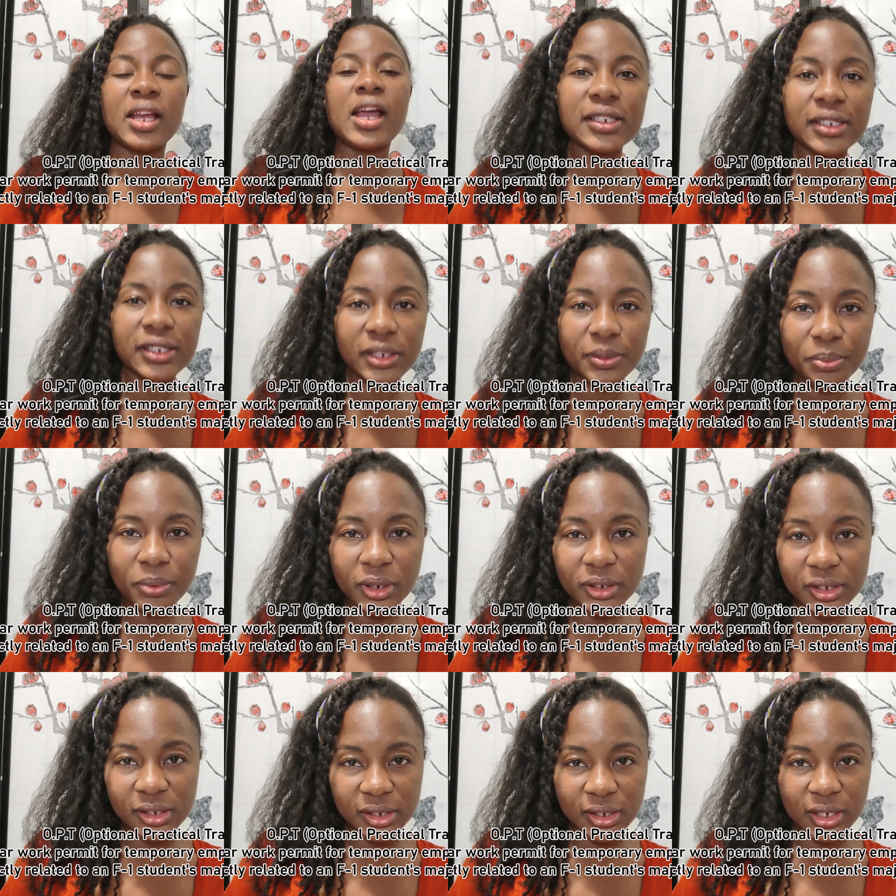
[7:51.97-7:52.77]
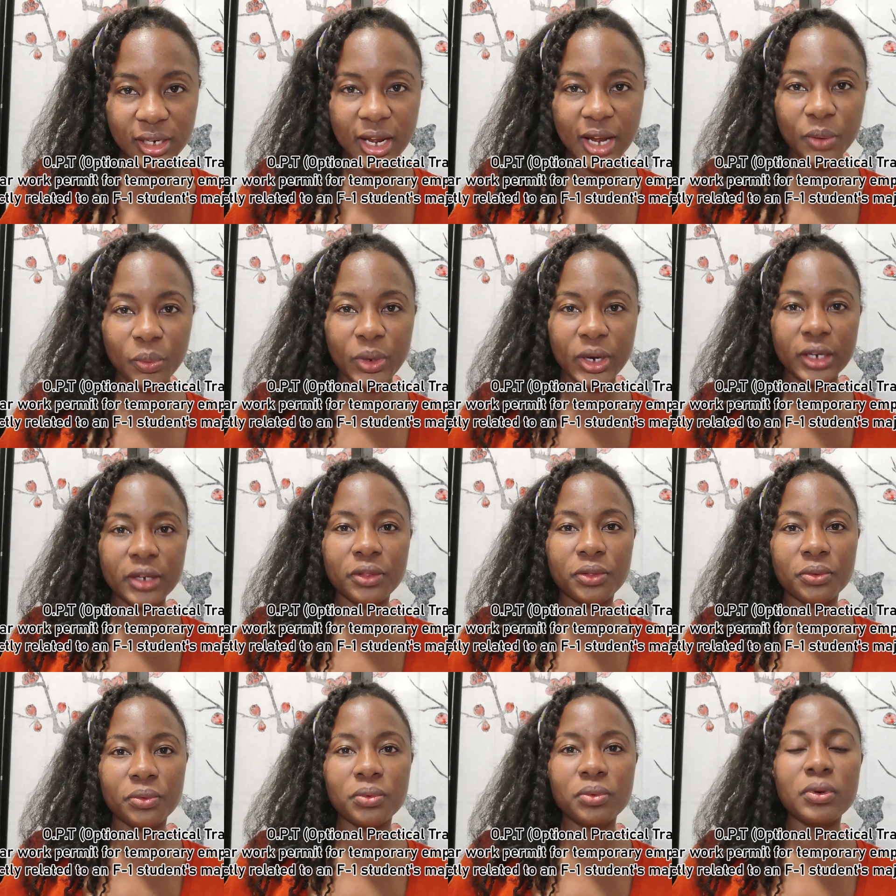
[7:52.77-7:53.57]
That is the process that I
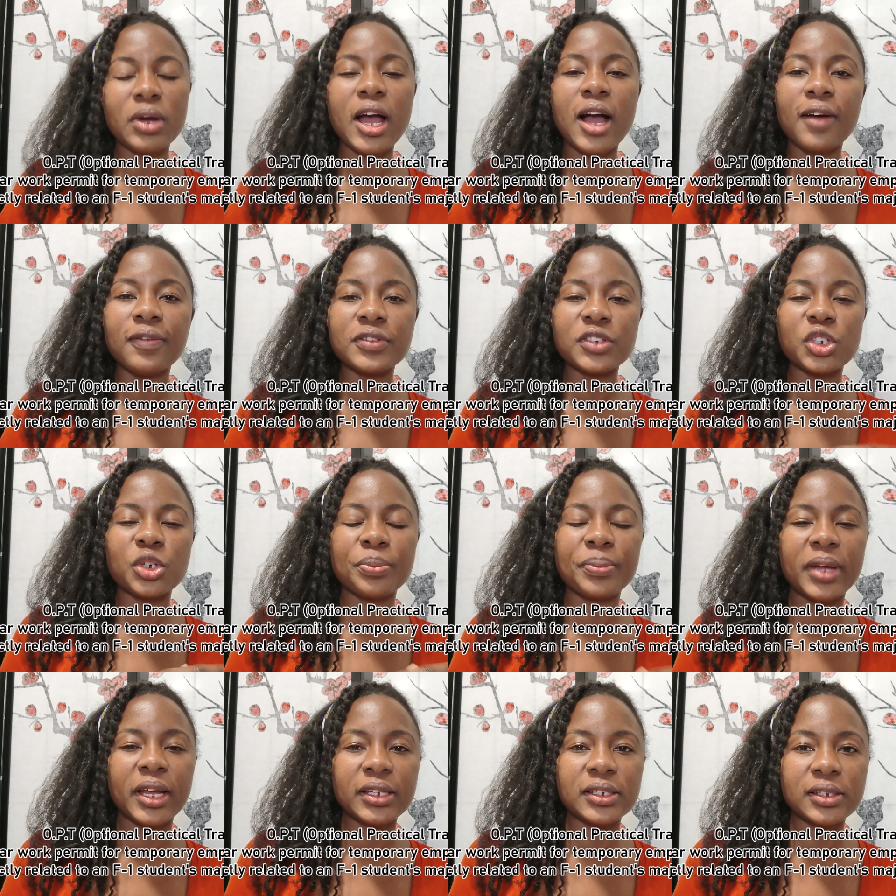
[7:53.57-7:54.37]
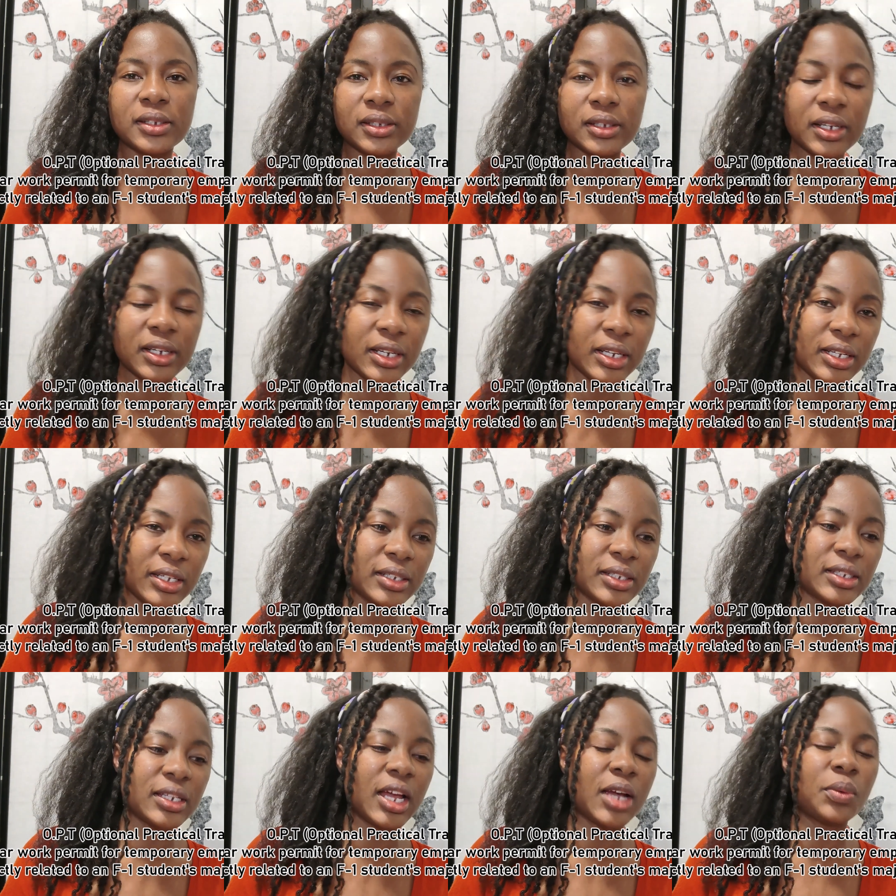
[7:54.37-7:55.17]
went through. After my
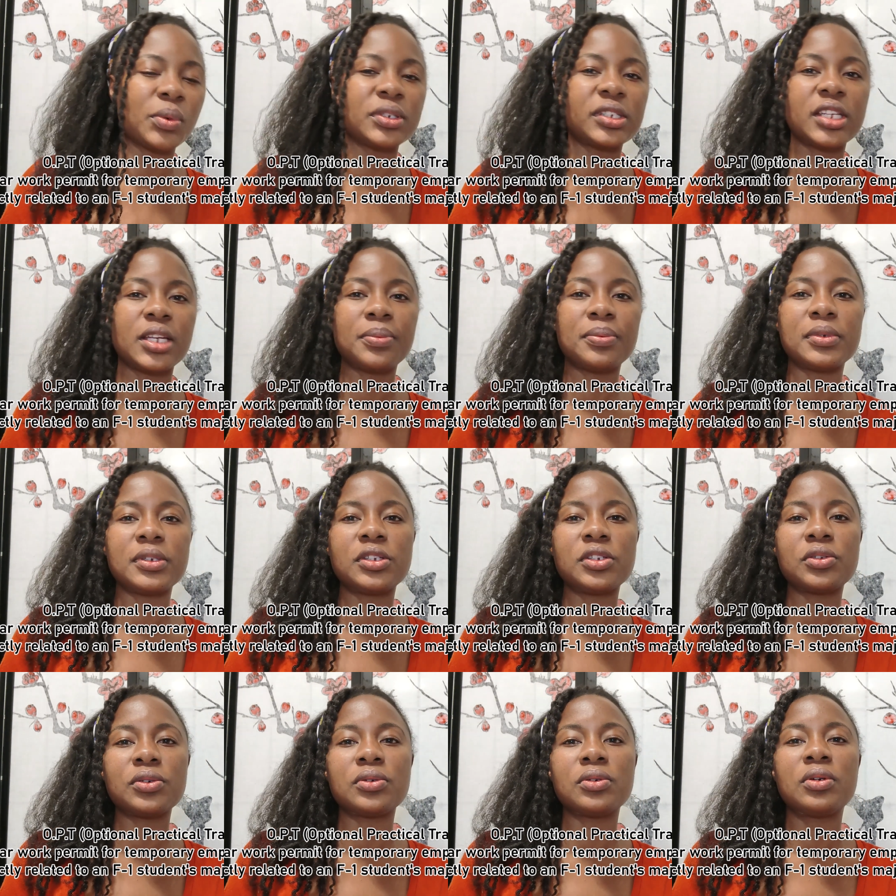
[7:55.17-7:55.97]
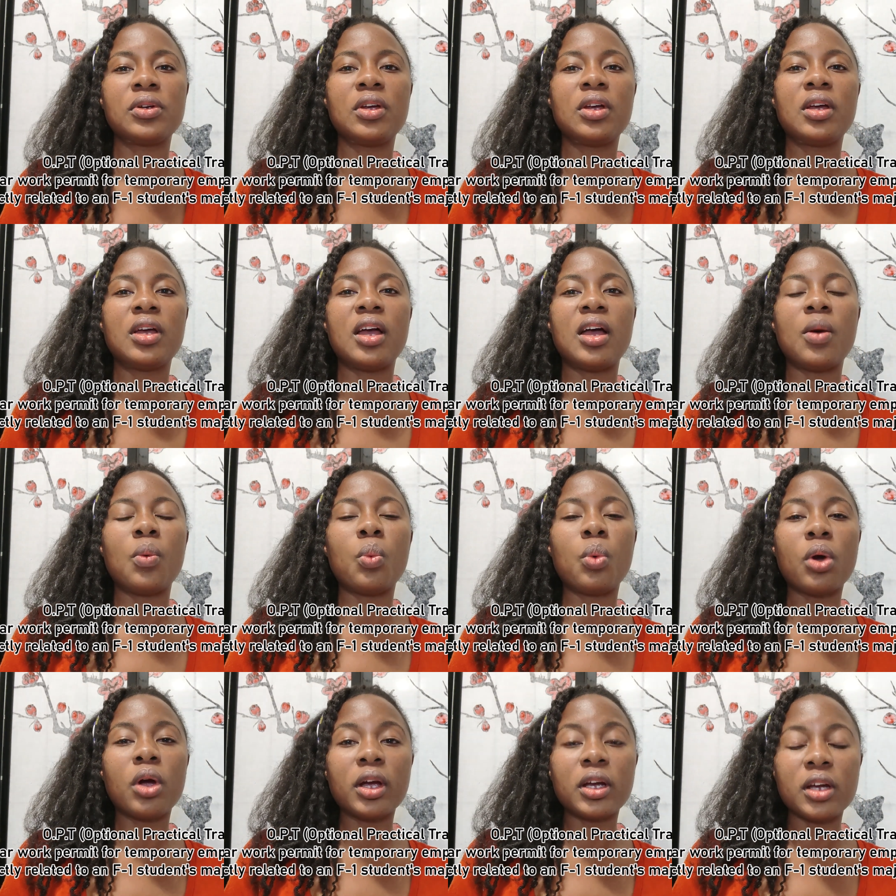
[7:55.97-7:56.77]
studies, I was able to
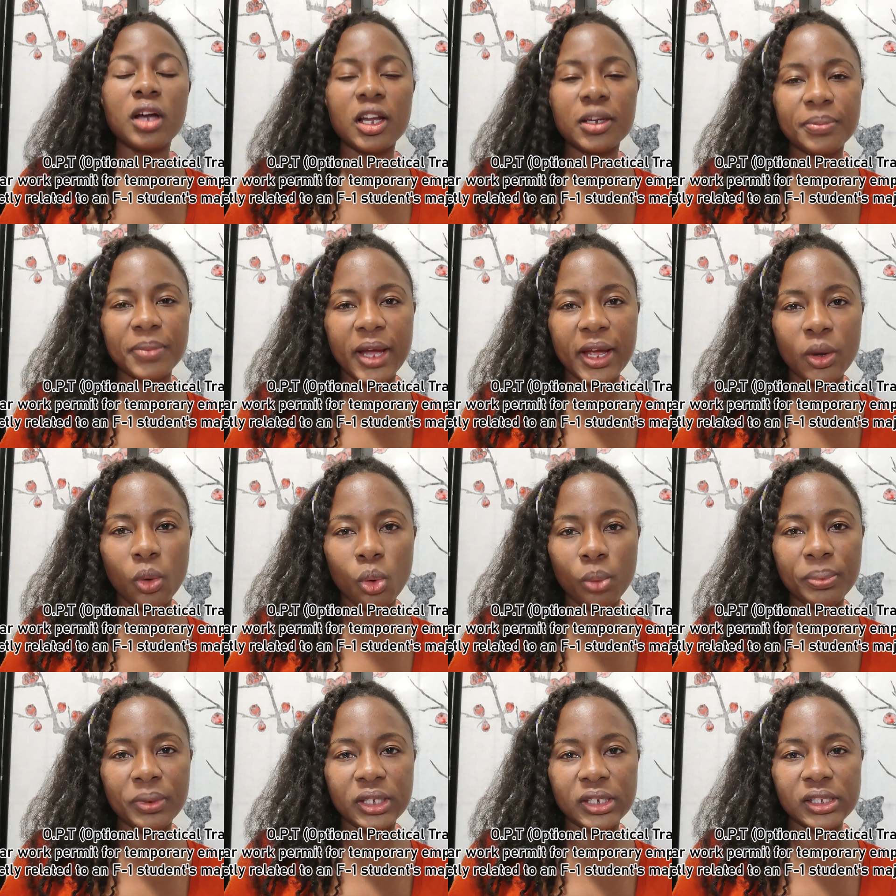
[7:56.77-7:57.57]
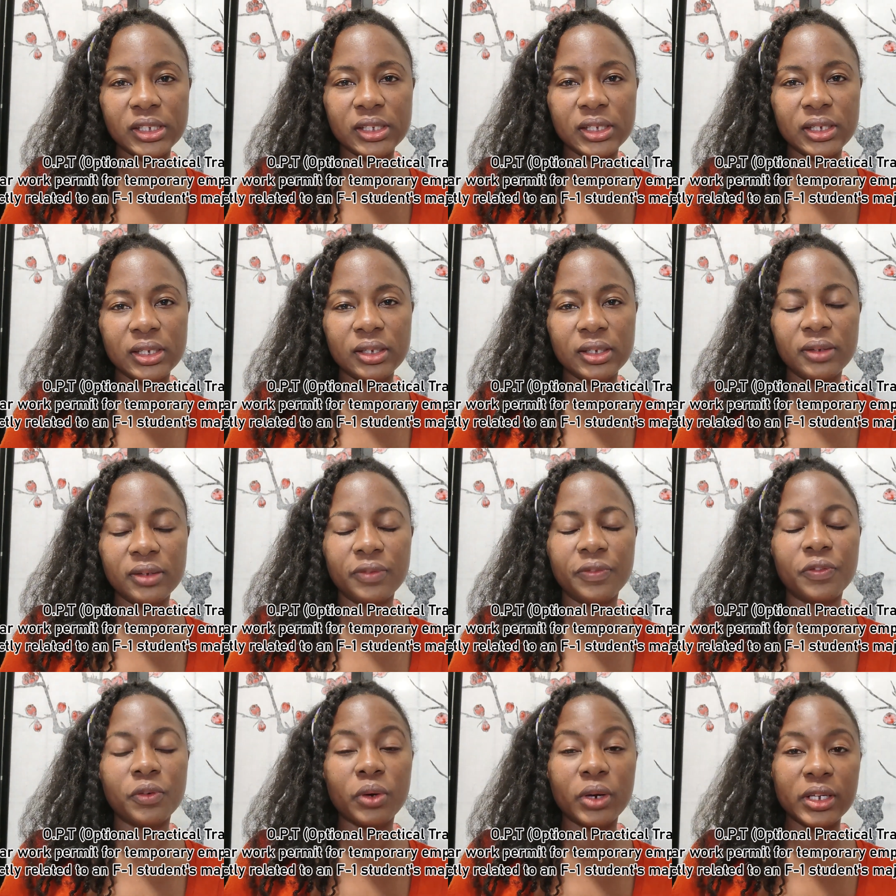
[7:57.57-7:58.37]
work on my OPT
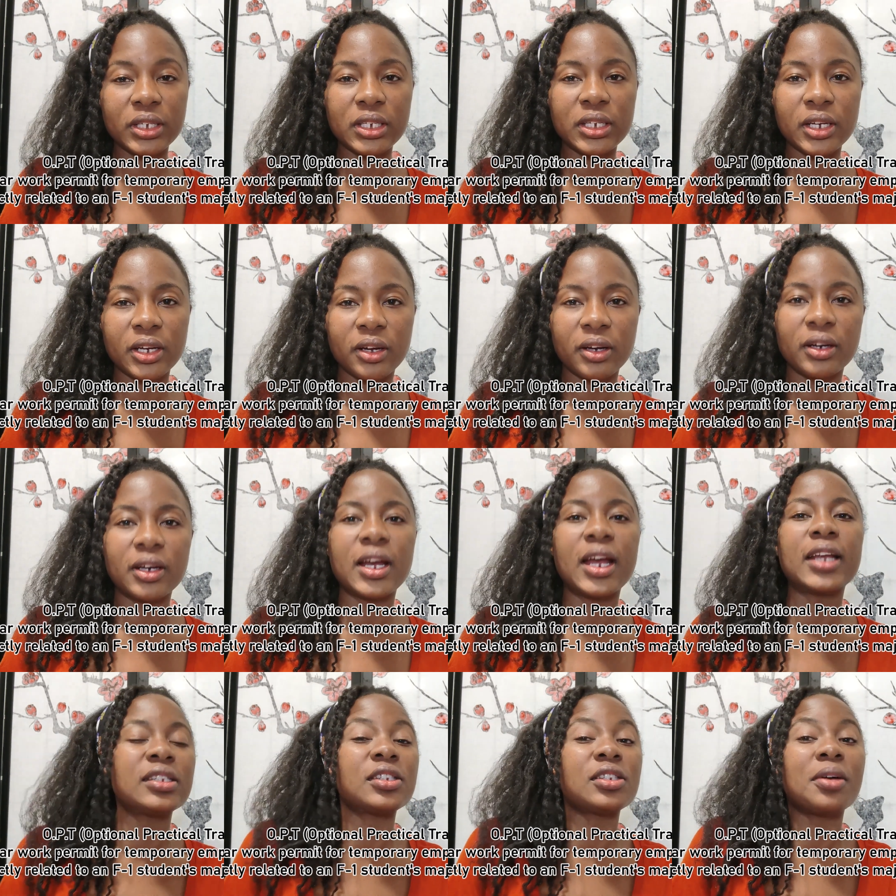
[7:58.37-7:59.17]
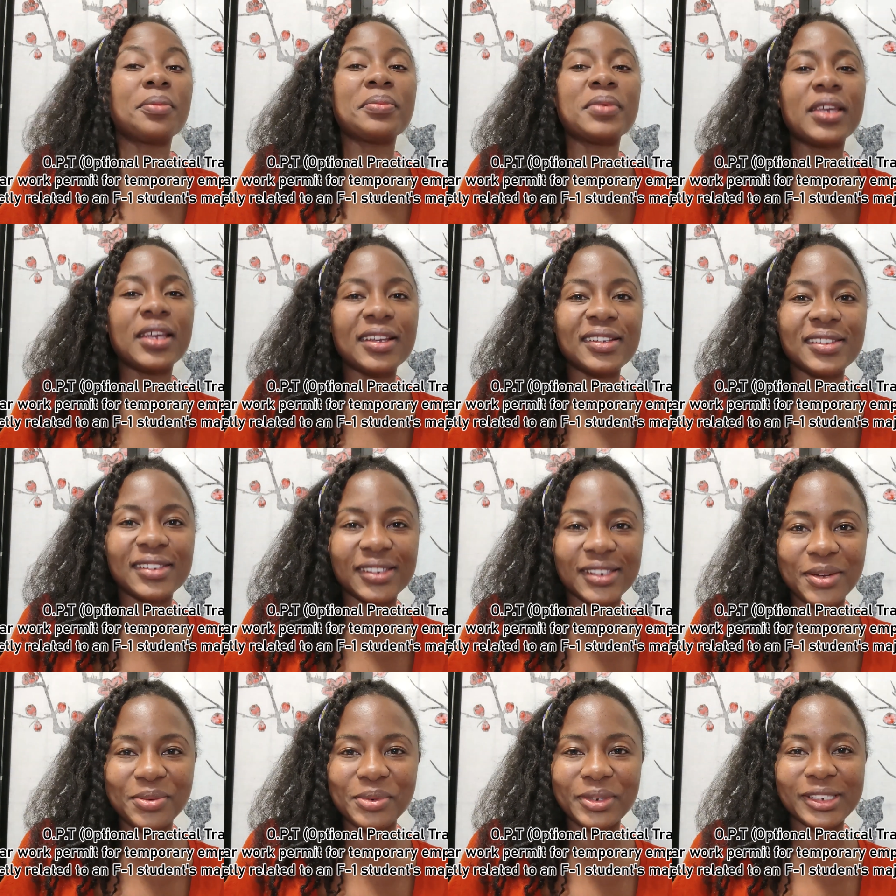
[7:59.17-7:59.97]
for a year. In some cases, I